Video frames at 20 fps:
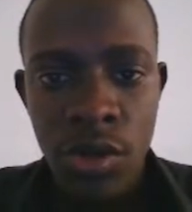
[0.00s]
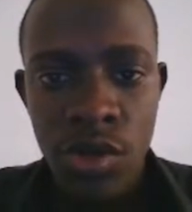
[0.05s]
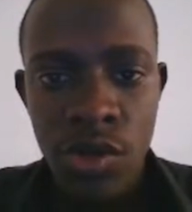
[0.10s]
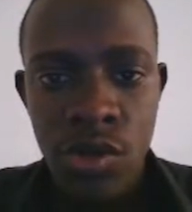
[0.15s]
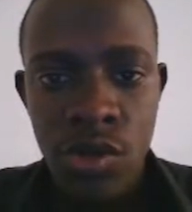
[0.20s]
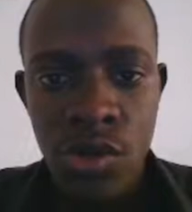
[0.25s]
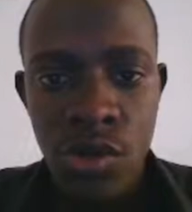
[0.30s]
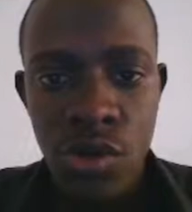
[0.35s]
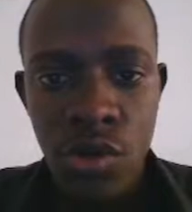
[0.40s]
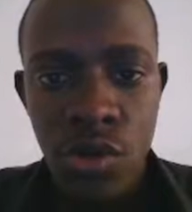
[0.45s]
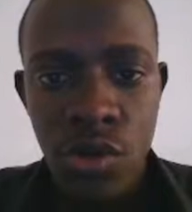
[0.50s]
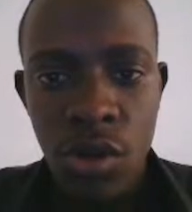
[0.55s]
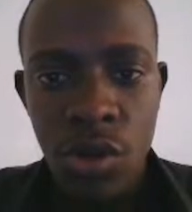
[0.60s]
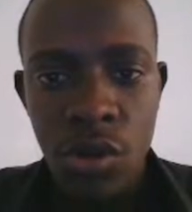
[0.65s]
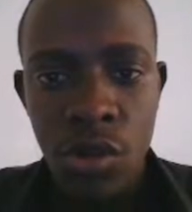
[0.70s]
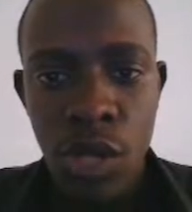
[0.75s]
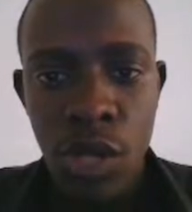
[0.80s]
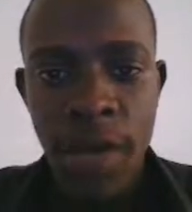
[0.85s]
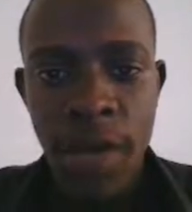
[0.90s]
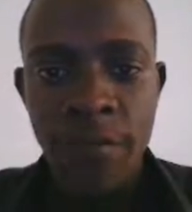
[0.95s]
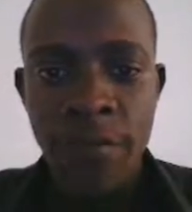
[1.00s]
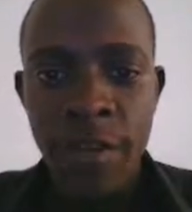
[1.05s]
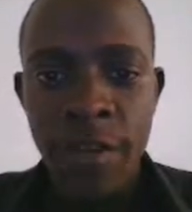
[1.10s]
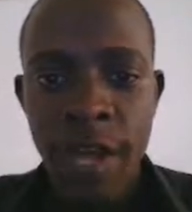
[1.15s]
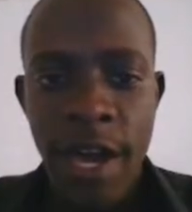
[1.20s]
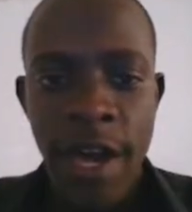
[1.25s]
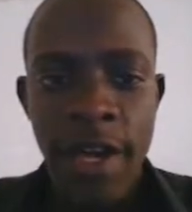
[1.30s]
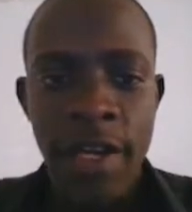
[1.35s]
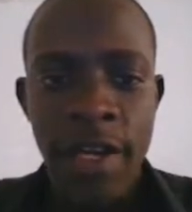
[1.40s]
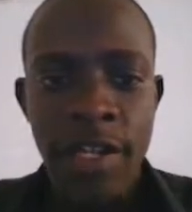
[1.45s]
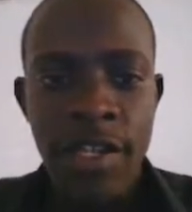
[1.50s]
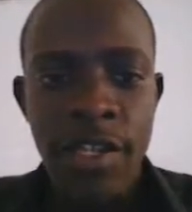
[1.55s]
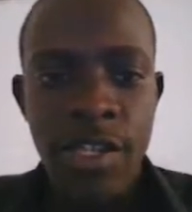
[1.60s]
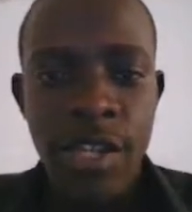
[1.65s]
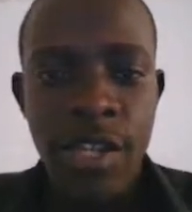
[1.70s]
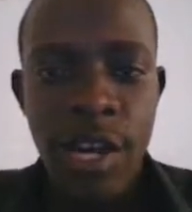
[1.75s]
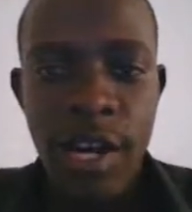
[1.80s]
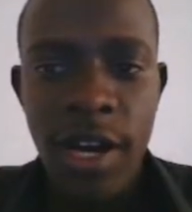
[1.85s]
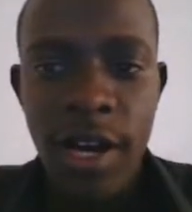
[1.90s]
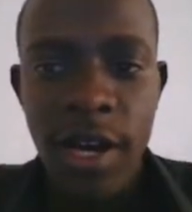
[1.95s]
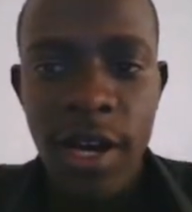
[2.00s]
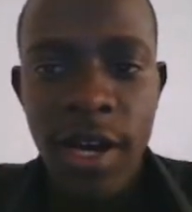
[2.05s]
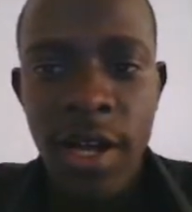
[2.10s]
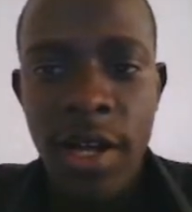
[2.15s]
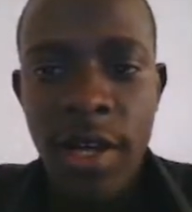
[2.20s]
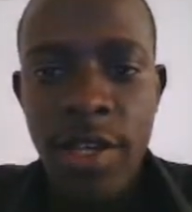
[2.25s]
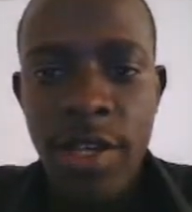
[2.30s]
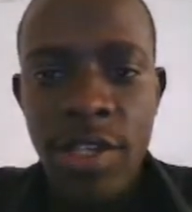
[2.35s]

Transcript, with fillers: So what you have here is a